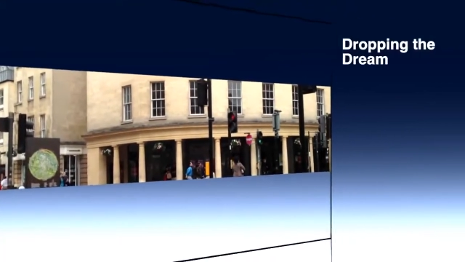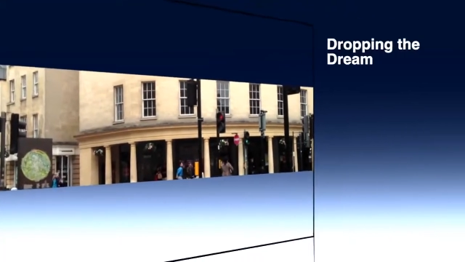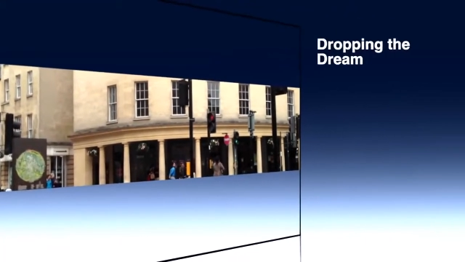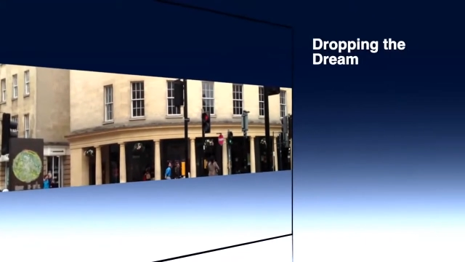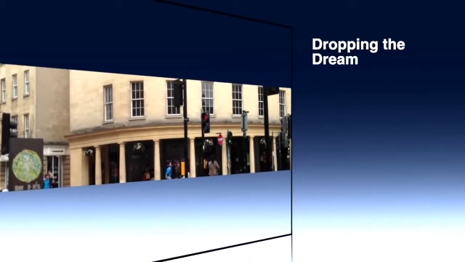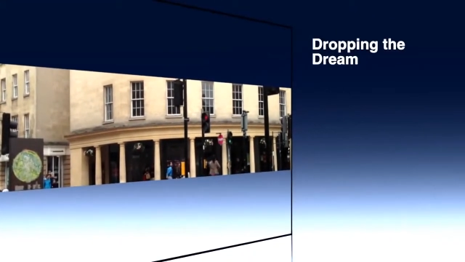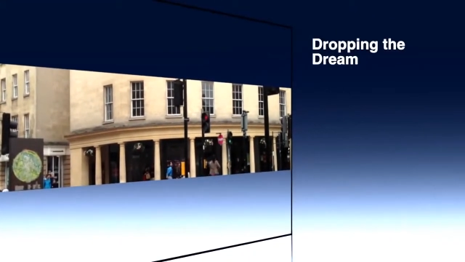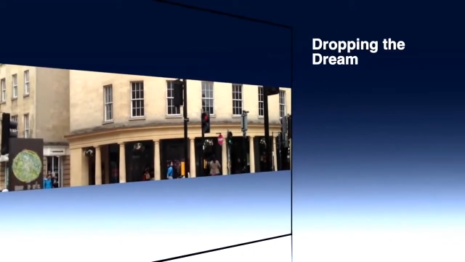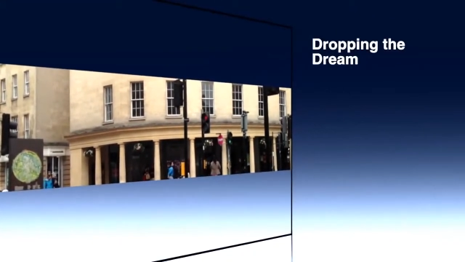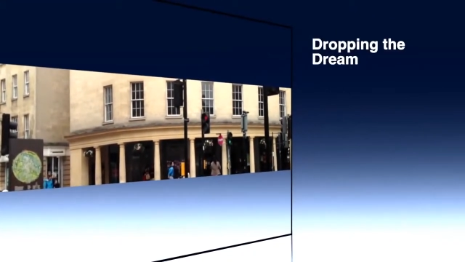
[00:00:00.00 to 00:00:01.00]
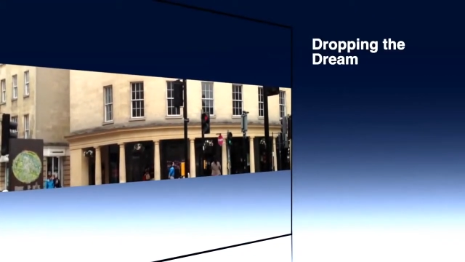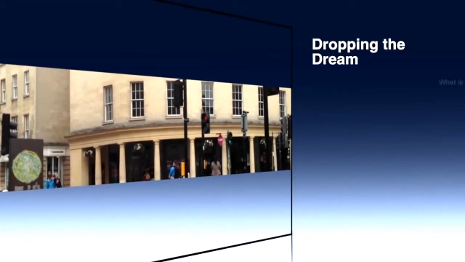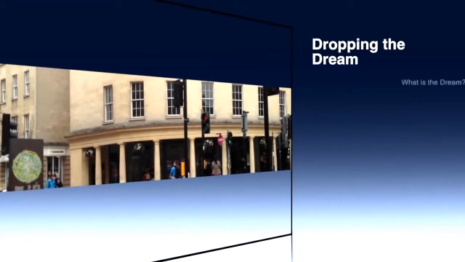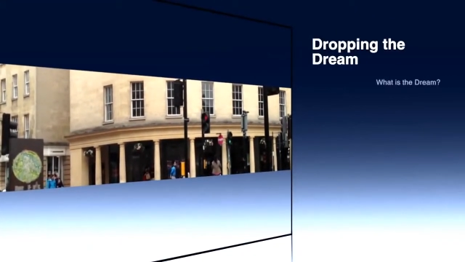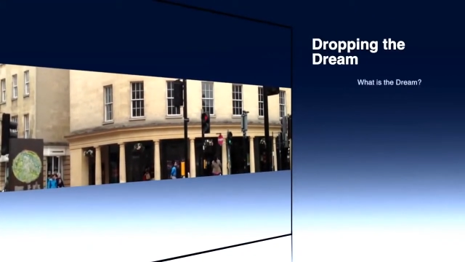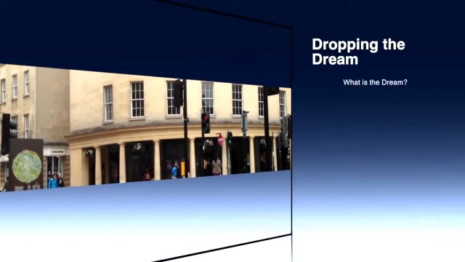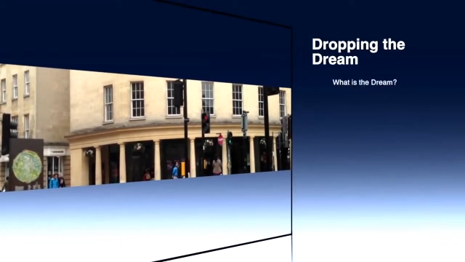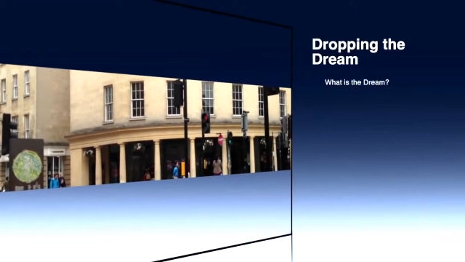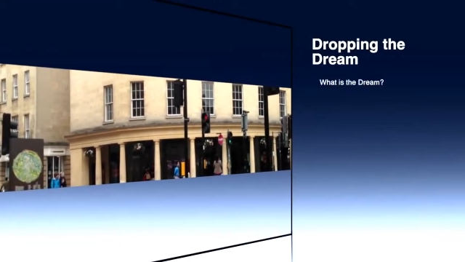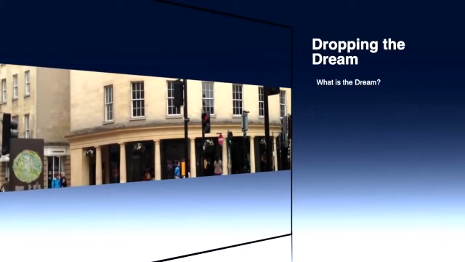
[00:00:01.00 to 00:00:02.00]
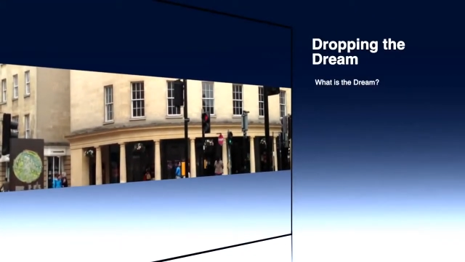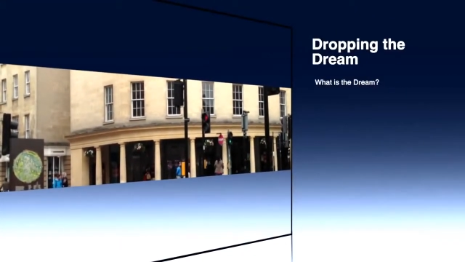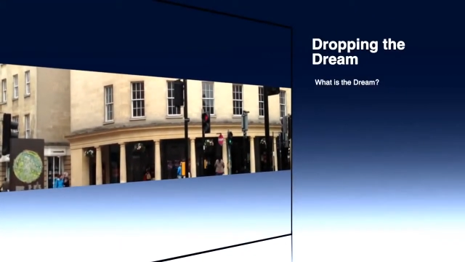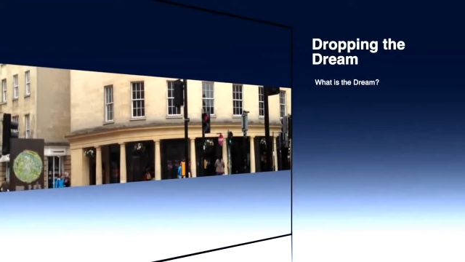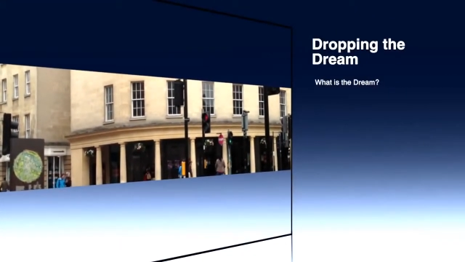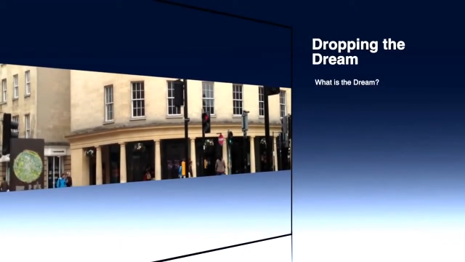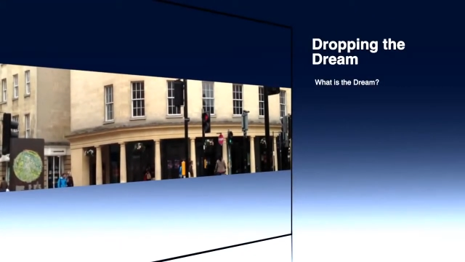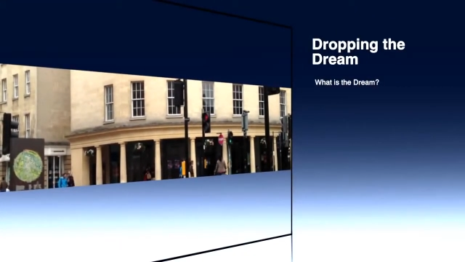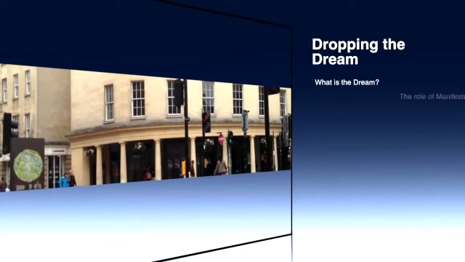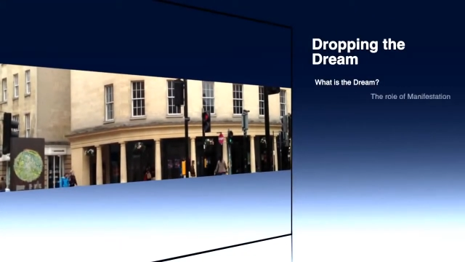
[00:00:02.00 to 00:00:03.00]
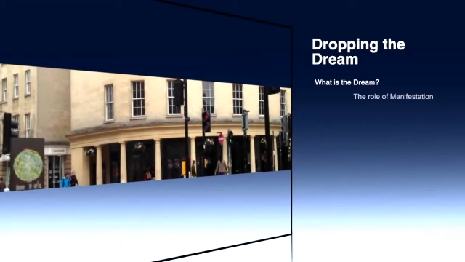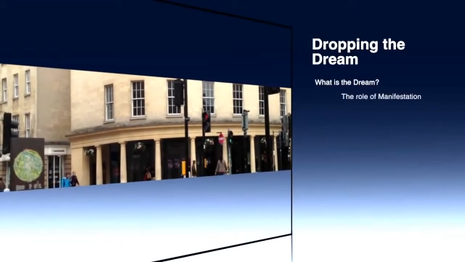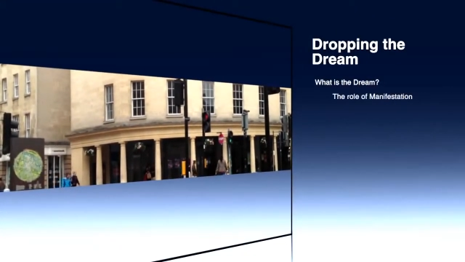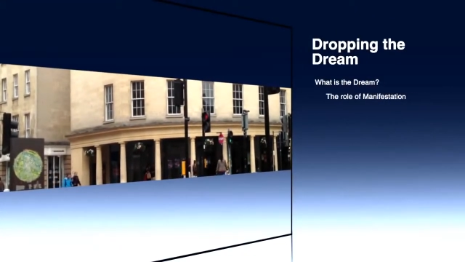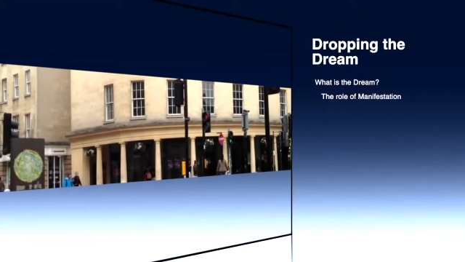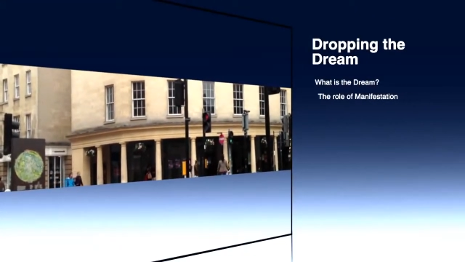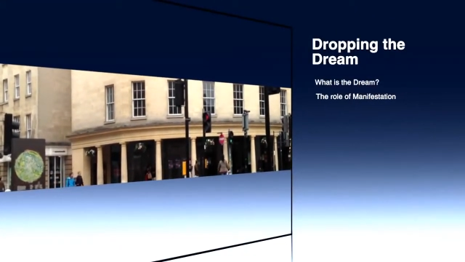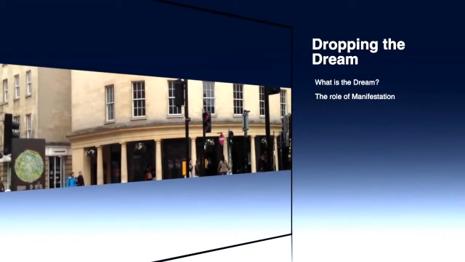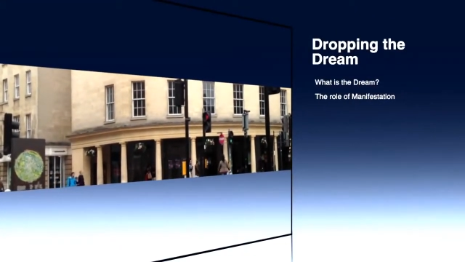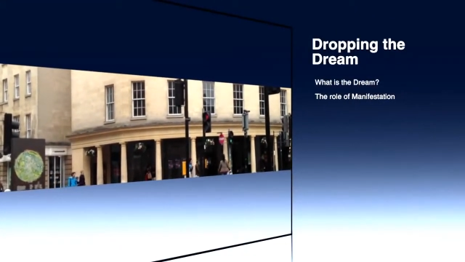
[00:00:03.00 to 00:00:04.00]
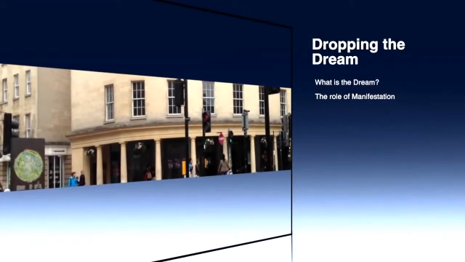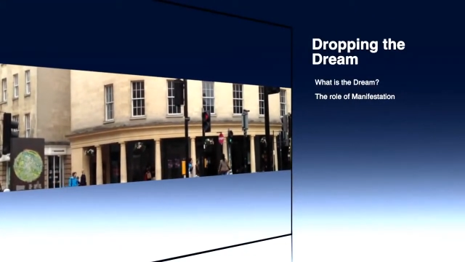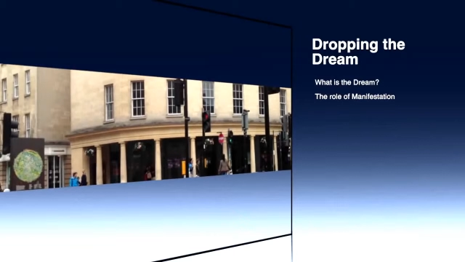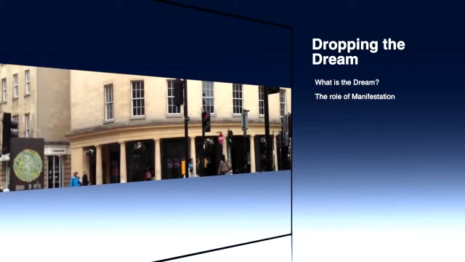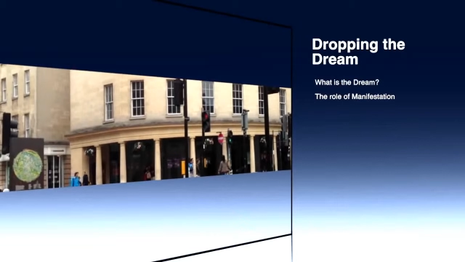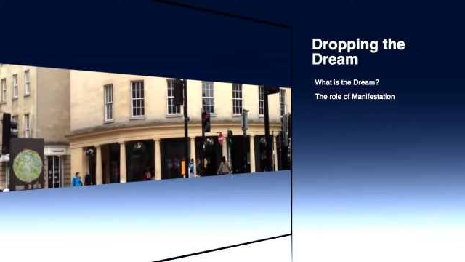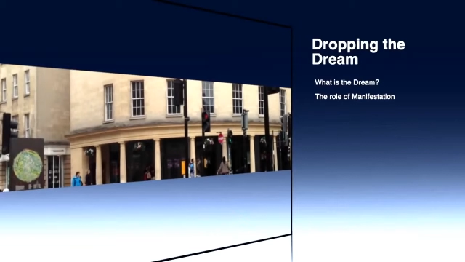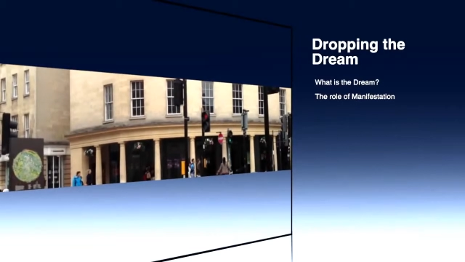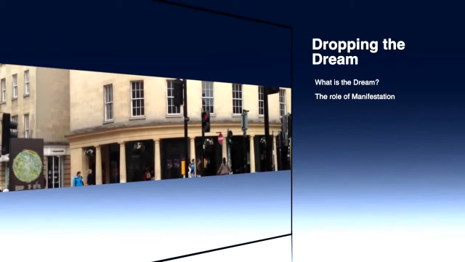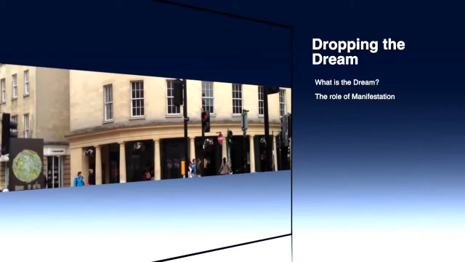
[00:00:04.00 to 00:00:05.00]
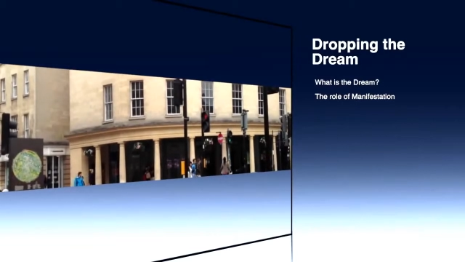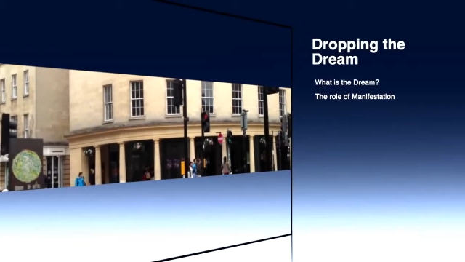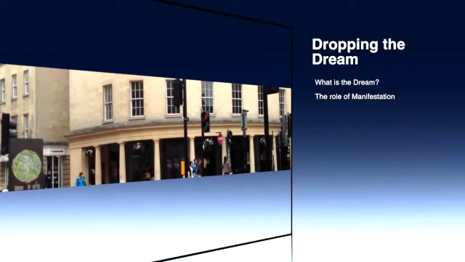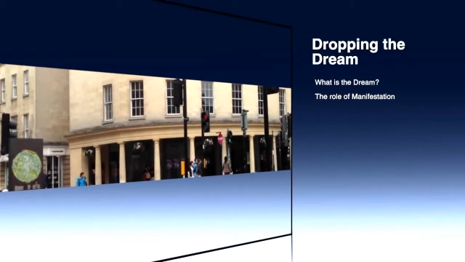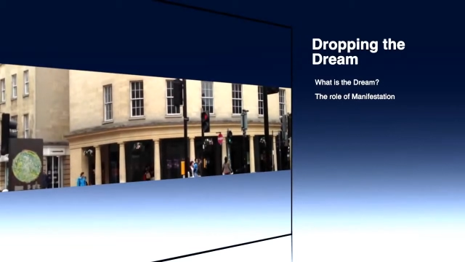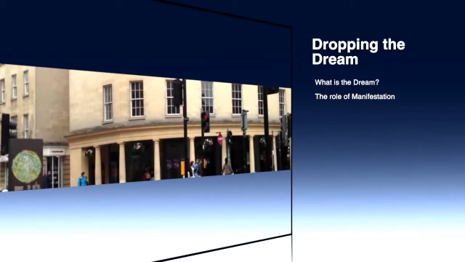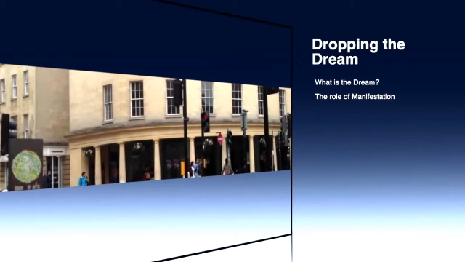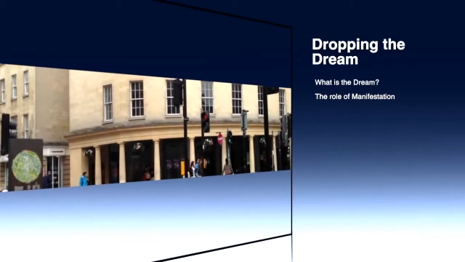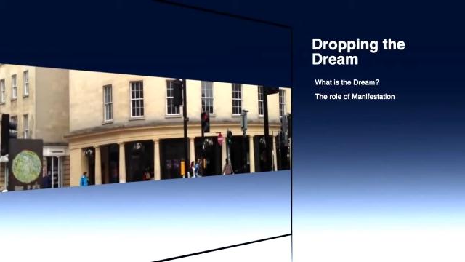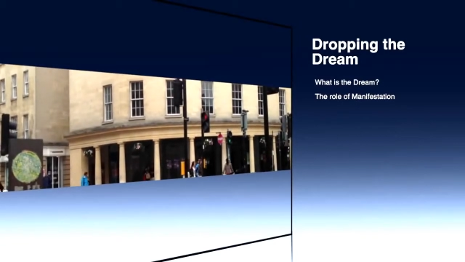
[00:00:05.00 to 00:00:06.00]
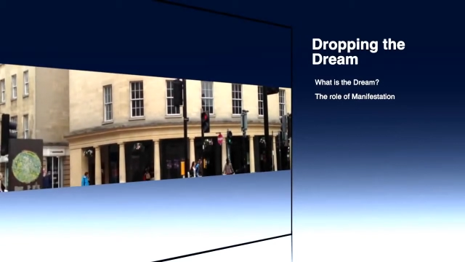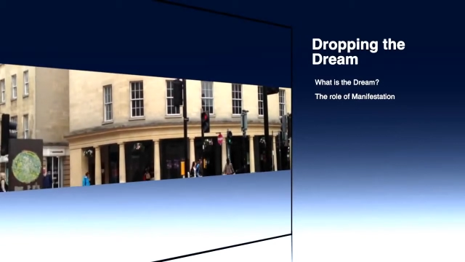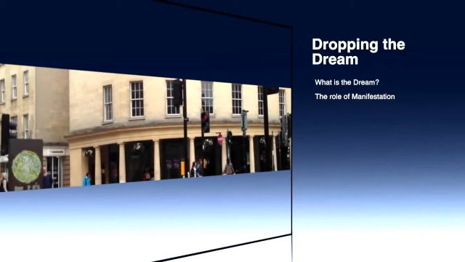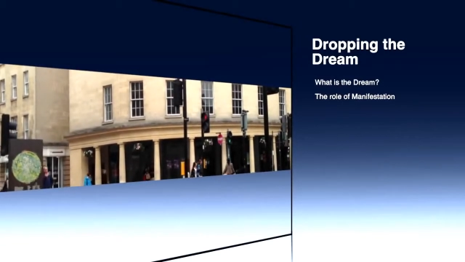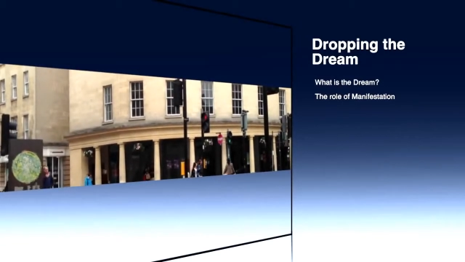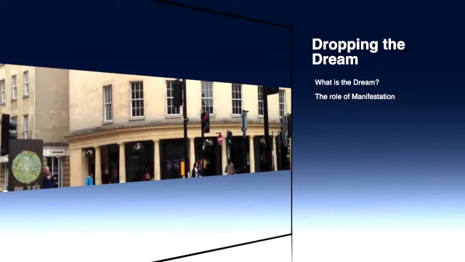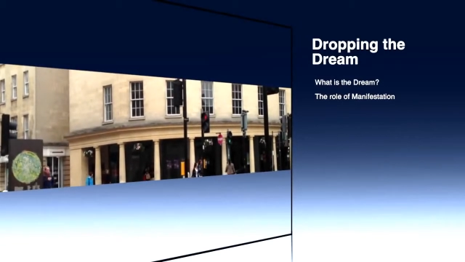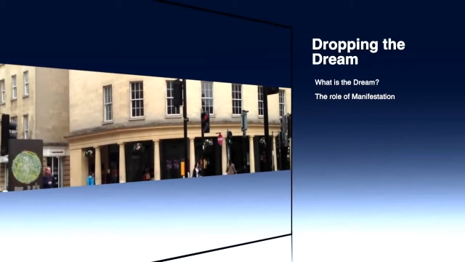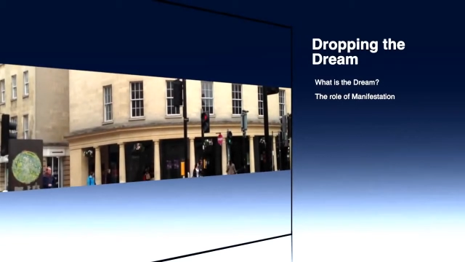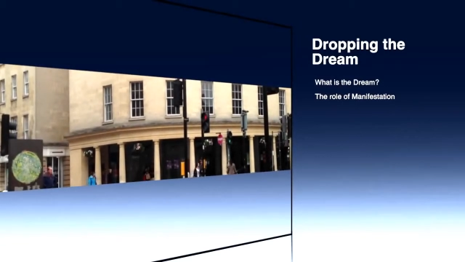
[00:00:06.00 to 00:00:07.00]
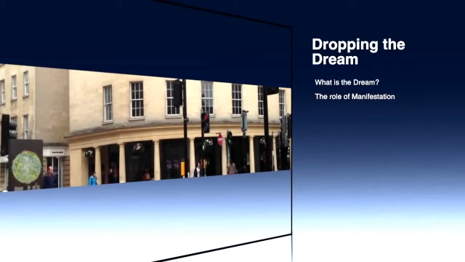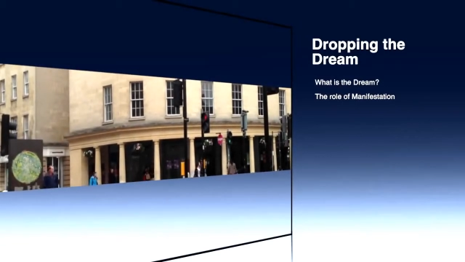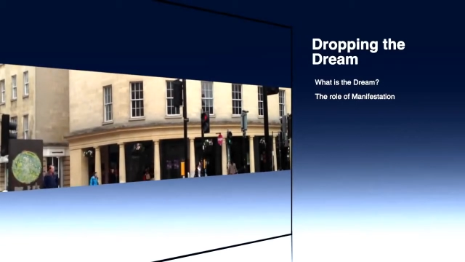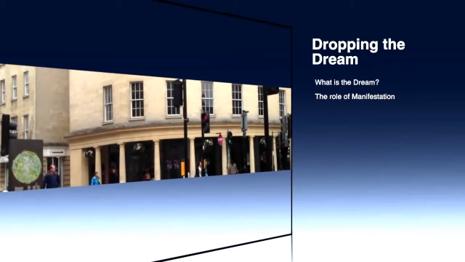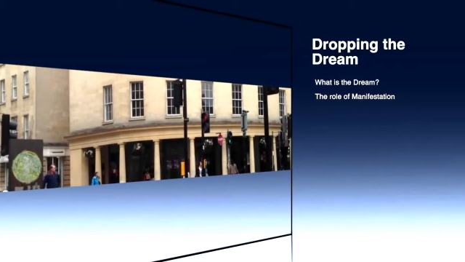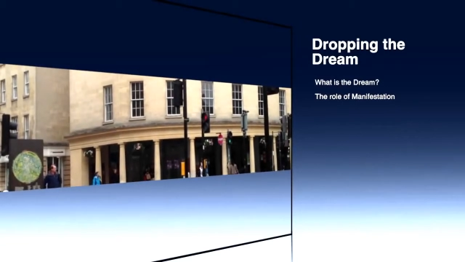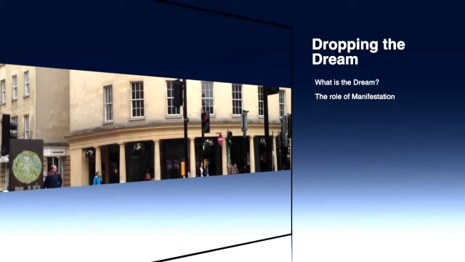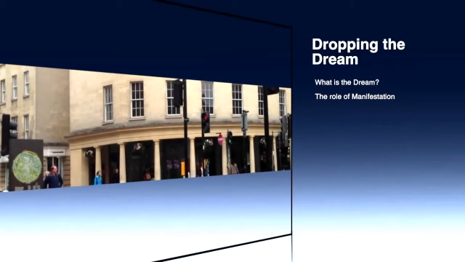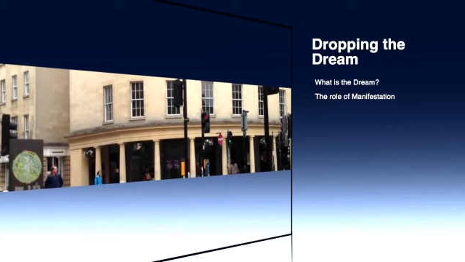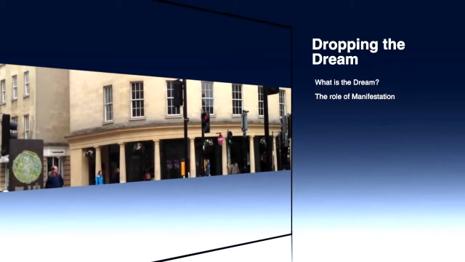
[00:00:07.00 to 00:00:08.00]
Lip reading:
(no speaker visible)